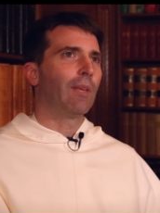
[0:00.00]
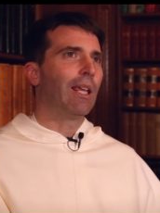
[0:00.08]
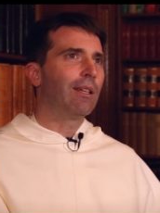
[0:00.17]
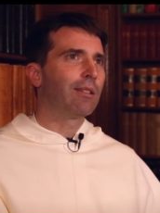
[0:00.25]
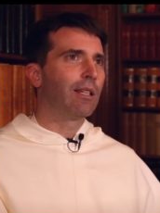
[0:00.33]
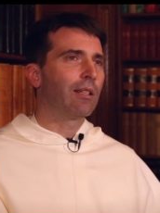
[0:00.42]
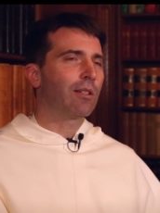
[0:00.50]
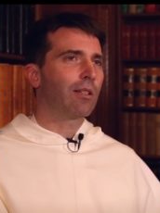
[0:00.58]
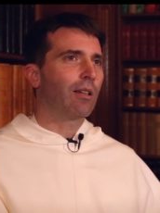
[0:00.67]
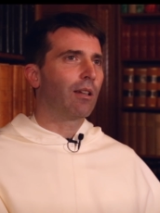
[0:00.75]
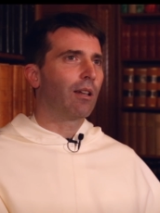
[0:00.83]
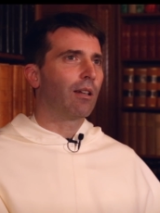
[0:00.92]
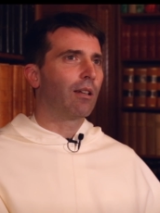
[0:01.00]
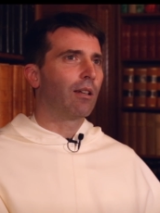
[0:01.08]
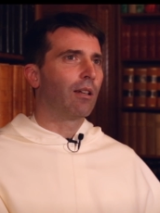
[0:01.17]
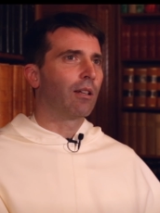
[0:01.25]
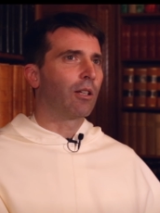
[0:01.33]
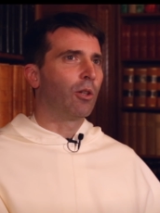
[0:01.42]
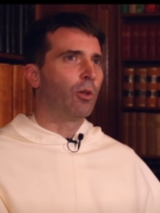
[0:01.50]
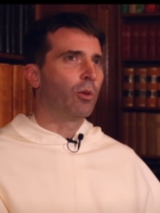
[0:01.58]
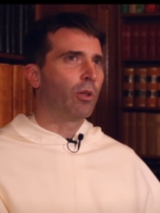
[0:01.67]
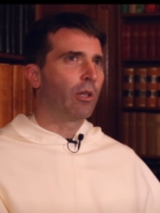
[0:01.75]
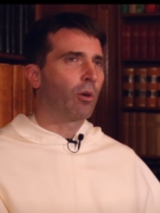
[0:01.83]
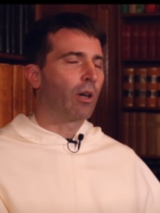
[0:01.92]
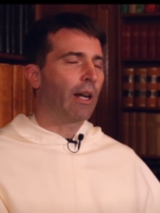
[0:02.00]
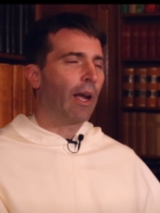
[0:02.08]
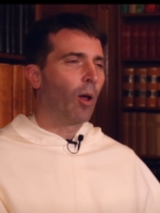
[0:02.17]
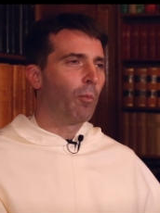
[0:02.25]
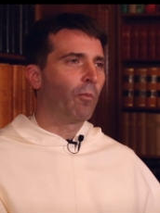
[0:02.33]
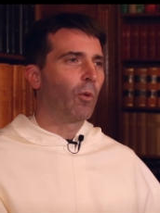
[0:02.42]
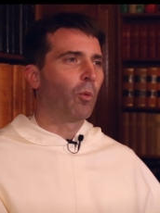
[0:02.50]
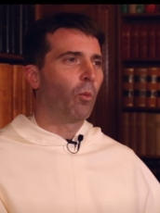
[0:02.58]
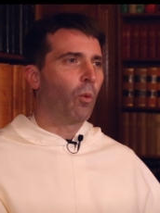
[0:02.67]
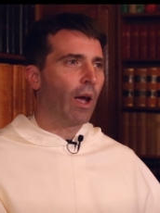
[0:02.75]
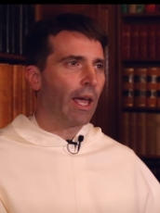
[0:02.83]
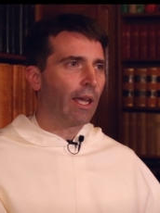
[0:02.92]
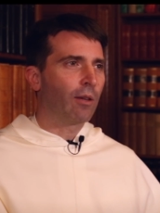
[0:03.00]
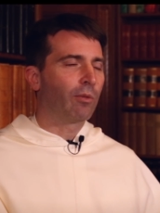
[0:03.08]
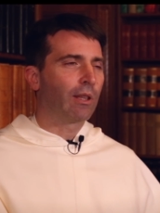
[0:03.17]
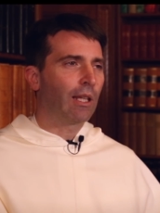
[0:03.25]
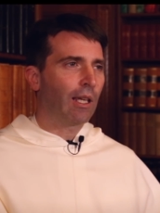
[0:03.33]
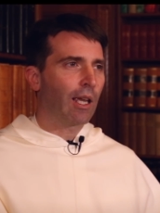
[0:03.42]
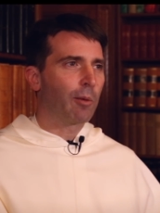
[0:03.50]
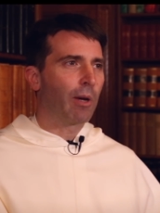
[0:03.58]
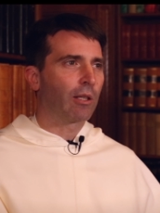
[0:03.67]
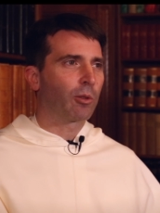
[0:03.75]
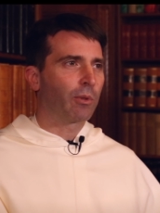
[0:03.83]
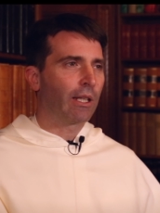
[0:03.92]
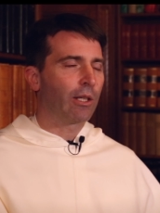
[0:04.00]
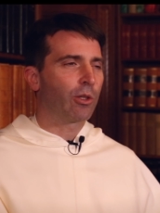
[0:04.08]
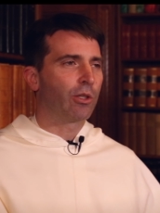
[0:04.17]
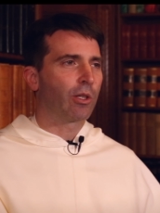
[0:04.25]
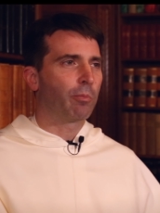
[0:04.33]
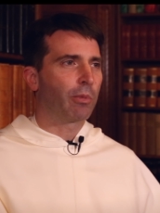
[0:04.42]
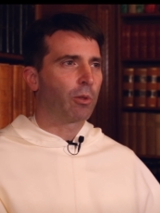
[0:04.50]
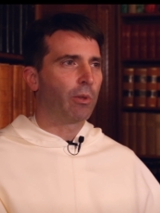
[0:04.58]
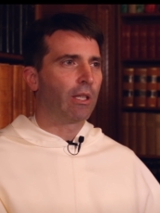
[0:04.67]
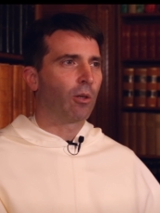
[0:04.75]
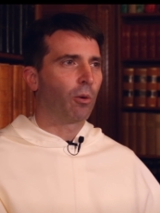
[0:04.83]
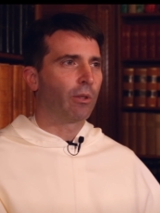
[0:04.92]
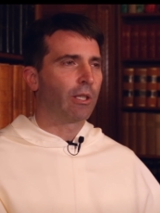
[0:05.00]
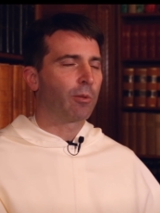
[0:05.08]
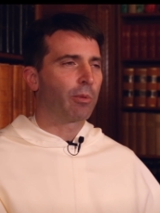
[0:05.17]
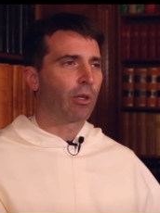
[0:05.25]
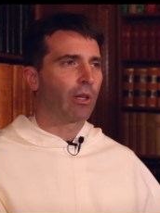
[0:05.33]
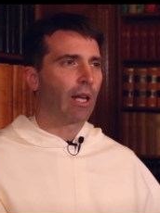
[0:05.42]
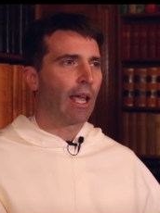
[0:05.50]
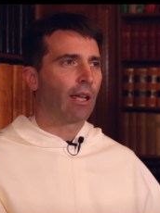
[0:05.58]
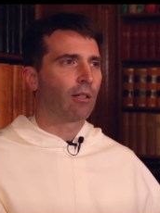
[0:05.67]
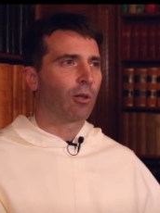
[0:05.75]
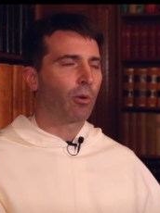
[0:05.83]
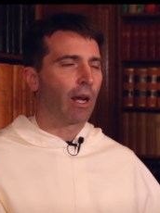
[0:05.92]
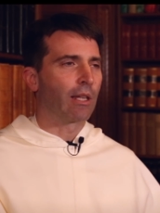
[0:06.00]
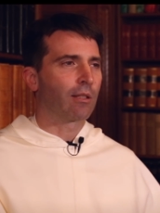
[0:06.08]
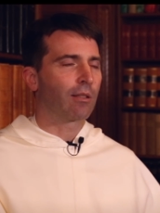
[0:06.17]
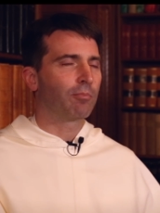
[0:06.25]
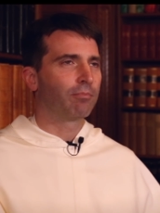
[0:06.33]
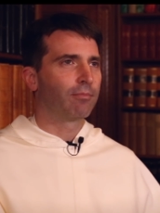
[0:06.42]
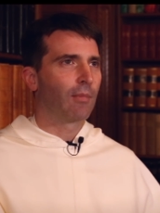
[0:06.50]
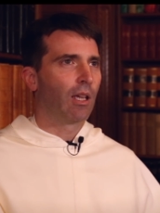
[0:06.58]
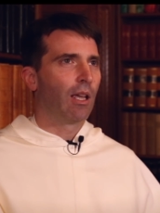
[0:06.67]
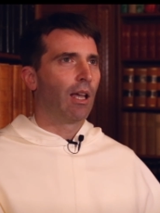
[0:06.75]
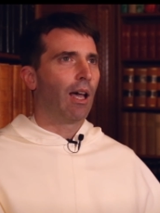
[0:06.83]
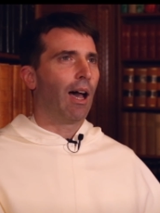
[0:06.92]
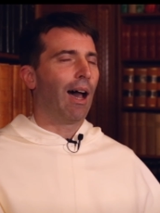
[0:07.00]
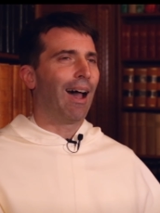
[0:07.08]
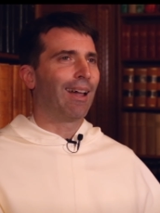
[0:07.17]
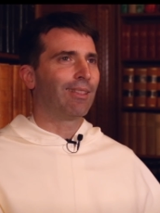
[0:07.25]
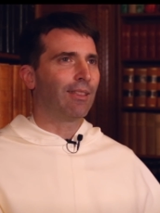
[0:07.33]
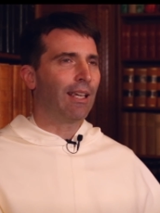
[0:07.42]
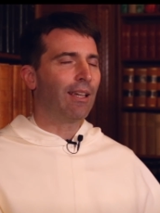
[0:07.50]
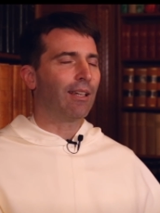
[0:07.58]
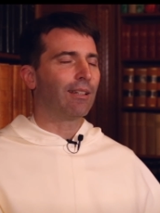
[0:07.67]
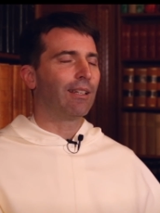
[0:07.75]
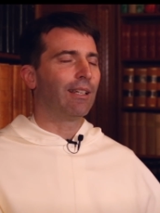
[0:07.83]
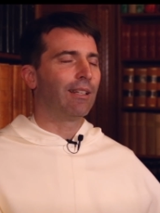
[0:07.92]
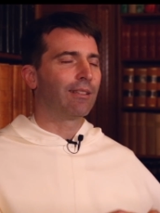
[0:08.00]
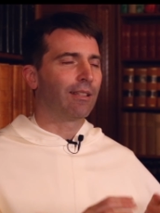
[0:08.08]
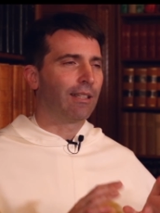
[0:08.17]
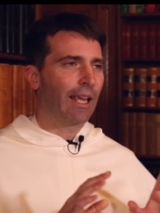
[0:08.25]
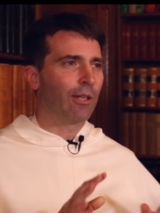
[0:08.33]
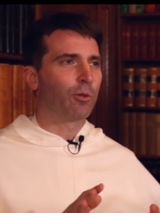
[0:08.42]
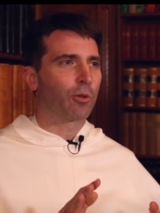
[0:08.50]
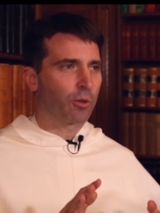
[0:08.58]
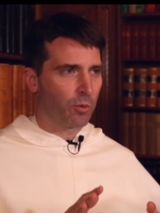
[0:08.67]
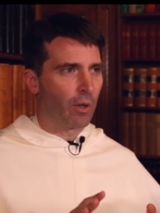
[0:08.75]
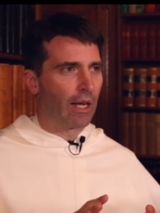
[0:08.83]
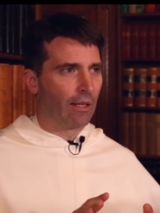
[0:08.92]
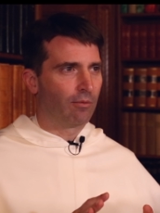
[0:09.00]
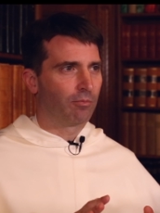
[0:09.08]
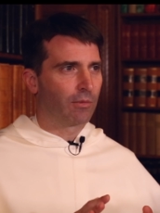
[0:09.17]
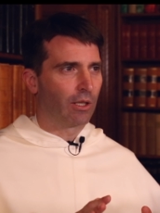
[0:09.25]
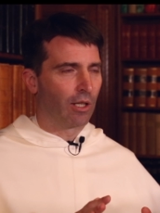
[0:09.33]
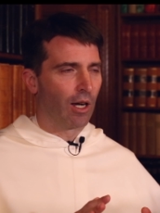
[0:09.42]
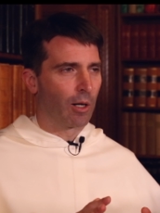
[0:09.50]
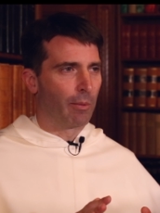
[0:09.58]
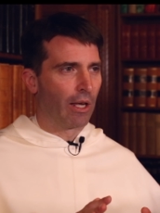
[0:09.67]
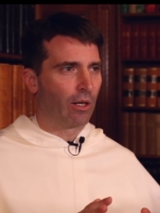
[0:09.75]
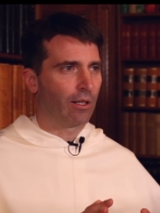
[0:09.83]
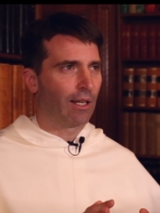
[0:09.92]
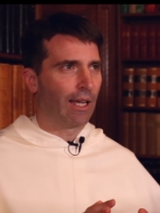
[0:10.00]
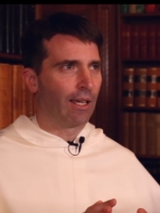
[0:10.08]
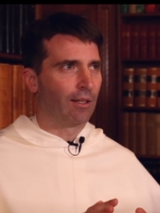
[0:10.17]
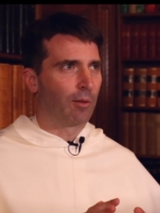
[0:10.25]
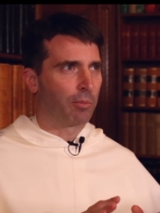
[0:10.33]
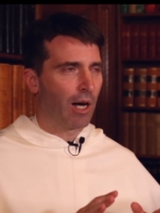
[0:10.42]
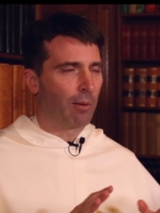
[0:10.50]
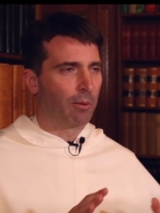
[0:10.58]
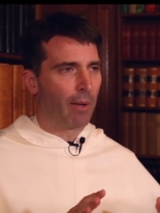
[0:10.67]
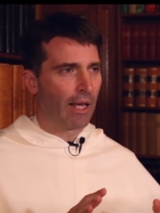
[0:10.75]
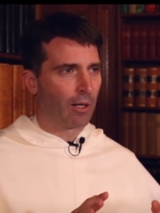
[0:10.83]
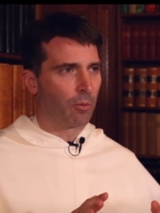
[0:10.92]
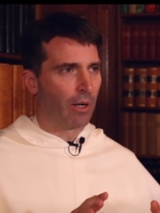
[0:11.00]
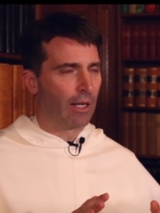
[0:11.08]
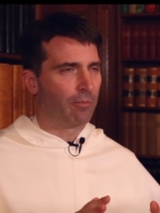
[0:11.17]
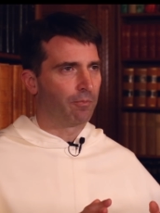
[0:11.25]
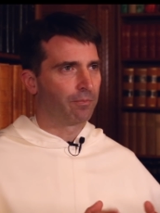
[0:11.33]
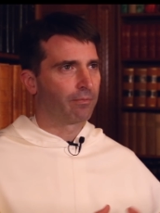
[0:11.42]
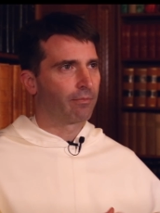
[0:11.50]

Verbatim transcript: Is this a good or helpful way of thinking about the relationship between the Holy Spirit and Christ? I think it is a dangerous way to talk about it and a problematic way.